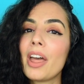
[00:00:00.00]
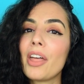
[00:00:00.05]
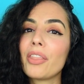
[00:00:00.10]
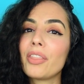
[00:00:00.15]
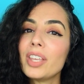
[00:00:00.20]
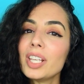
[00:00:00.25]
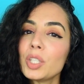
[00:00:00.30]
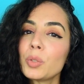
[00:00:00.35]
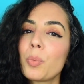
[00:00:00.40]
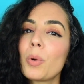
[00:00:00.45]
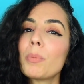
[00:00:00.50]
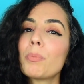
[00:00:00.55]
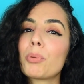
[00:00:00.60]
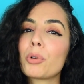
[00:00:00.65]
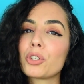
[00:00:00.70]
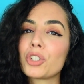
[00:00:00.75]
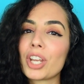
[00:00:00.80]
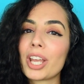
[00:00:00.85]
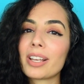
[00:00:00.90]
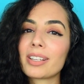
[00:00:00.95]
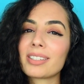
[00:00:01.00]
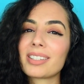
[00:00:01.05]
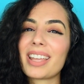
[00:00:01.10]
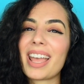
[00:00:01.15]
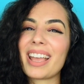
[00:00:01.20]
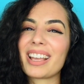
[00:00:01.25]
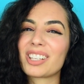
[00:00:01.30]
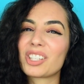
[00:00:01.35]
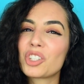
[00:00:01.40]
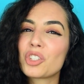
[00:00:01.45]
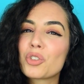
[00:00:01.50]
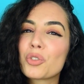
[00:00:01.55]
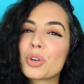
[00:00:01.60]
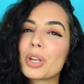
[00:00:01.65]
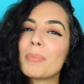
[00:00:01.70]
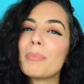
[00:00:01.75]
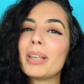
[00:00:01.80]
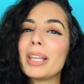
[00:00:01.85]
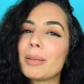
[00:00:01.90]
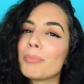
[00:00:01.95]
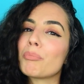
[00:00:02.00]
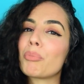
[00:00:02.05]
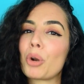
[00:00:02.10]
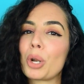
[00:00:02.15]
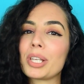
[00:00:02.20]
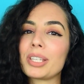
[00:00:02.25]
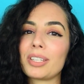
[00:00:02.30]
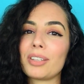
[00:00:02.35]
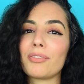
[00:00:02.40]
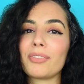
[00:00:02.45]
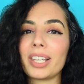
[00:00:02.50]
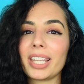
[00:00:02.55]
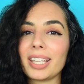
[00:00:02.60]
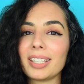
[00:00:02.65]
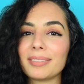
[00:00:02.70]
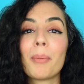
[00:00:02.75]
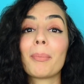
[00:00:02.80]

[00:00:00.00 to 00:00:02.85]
this one projects extremely impressively.